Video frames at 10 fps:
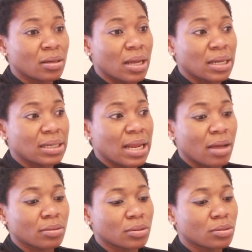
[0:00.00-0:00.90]
that are
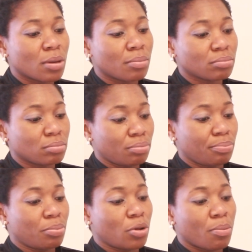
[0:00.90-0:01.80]
down. So I'm
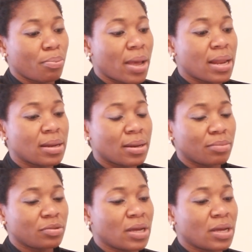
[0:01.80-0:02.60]
compiling them,